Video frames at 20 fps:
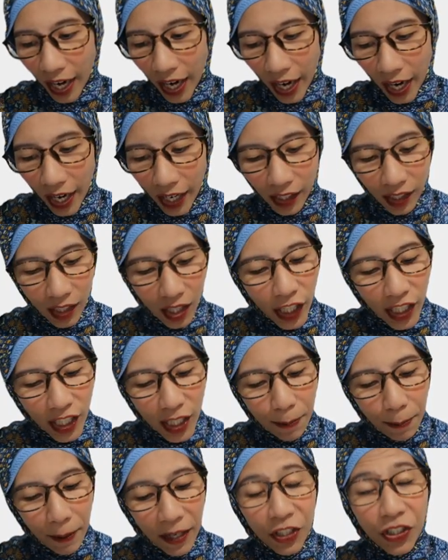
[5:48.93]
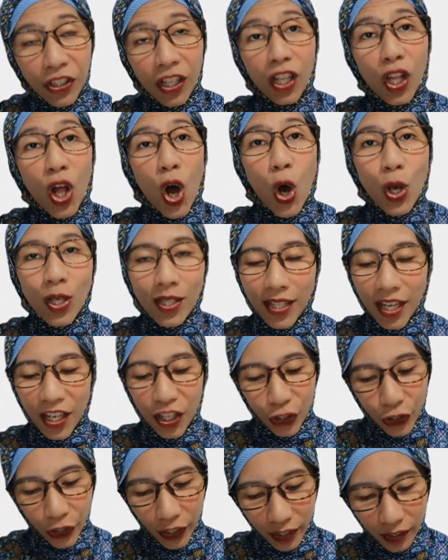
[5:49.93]
and on special
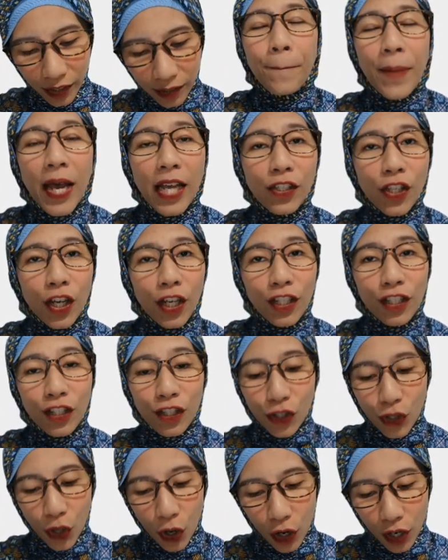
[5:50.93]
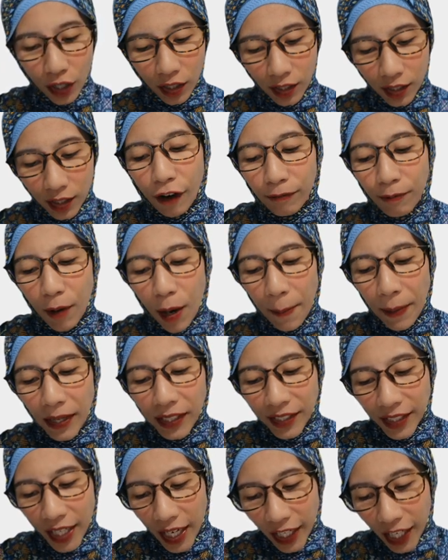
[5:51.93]
occasion. Based on the sort of
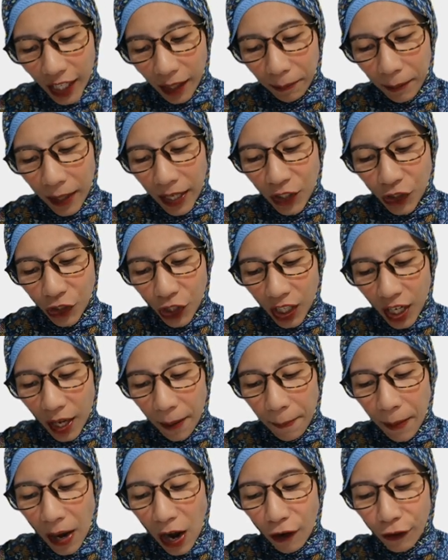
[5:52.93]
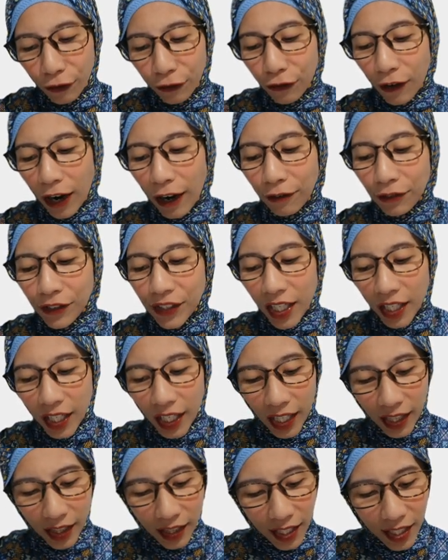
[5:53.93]
bomber jacket mentioned above, five
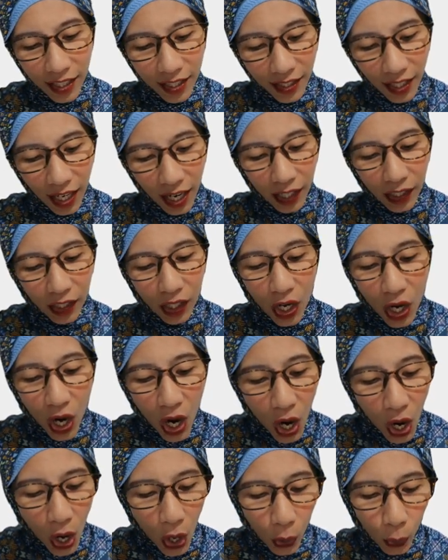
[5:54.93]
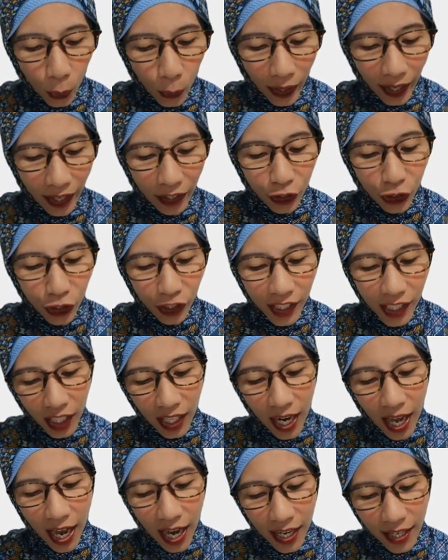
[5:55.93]
jacket design were
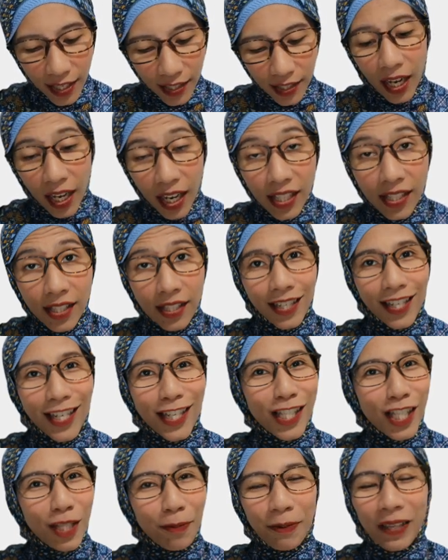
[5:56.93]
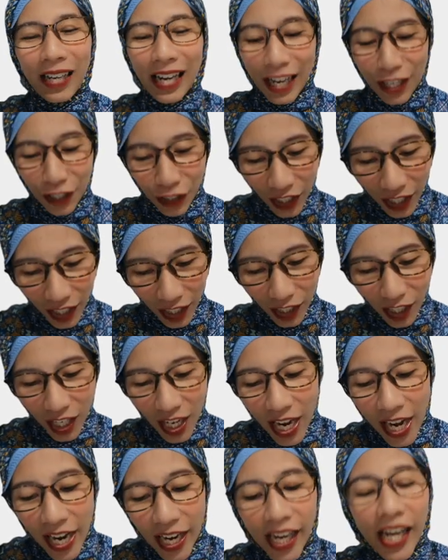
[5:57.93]
utilized as inspiration
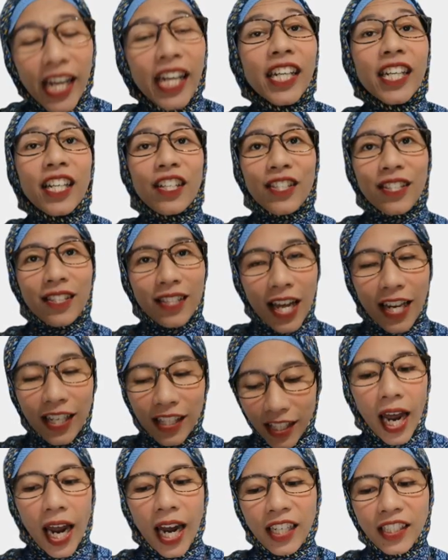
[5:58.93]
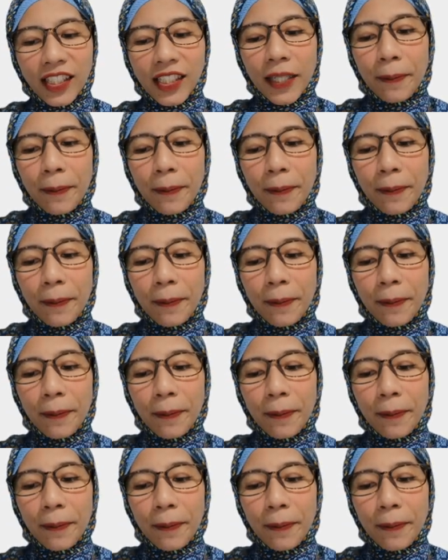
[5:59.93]
in the study.